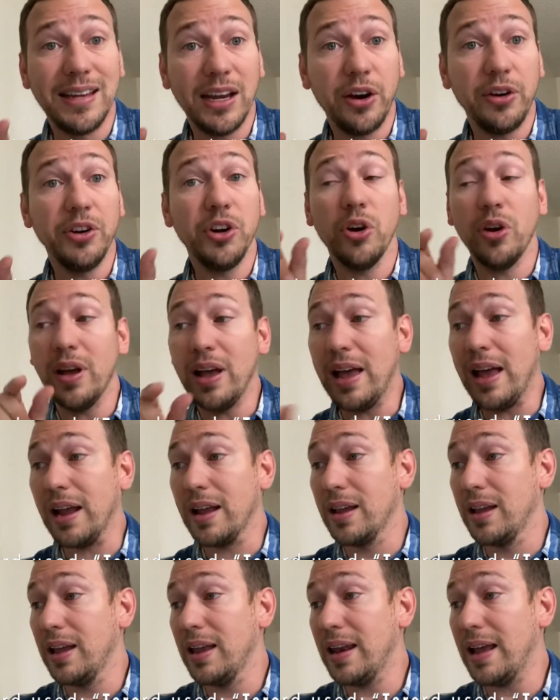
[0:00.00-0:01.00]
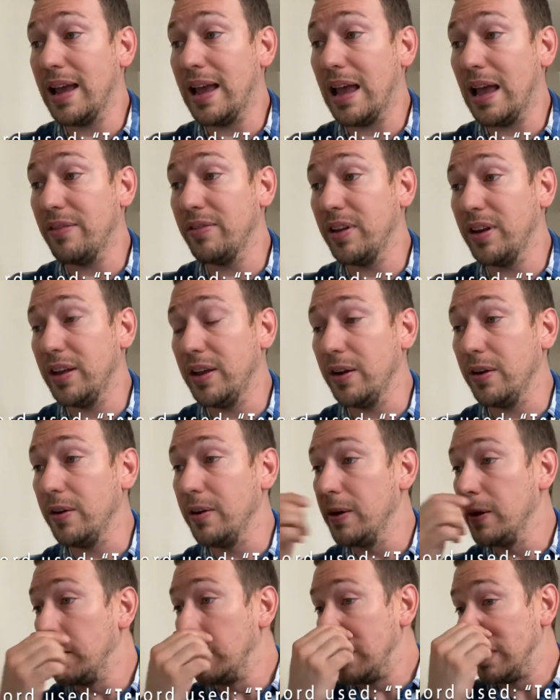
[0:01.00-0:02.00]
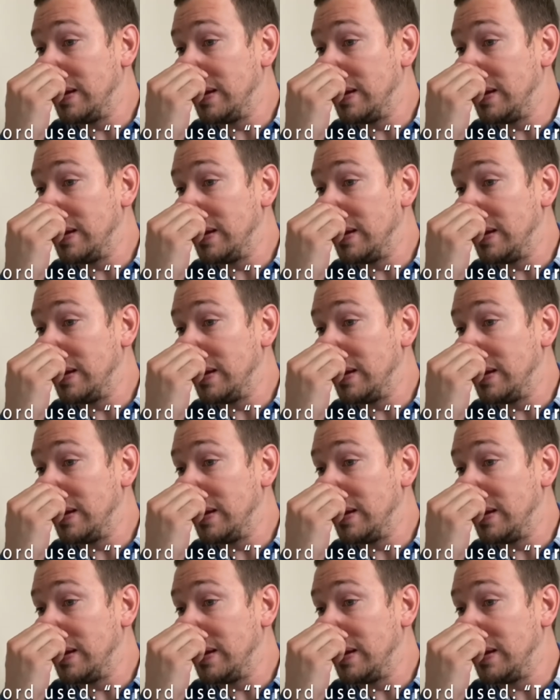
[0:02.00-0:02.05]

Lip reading: and I have it here.